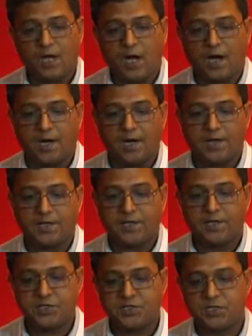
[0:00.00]

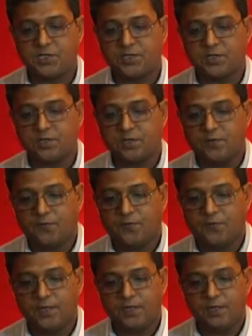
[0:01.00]
Unlike NSAIDs,
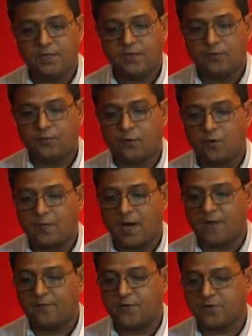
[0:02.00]
free from
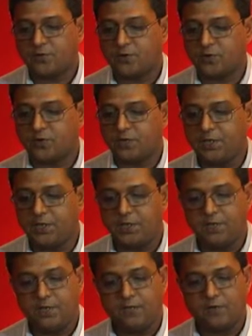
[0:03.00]
adverse effects on
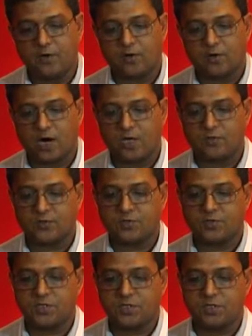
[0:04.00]
kidney, liver or
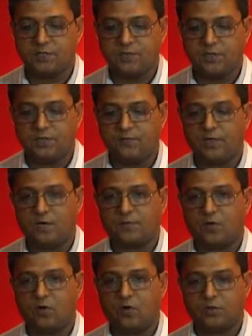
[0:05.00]
cardiovascular system even
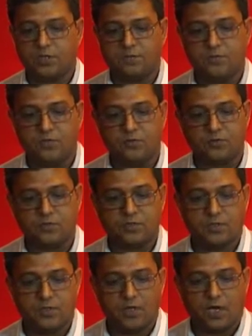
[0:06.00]
after long-term use.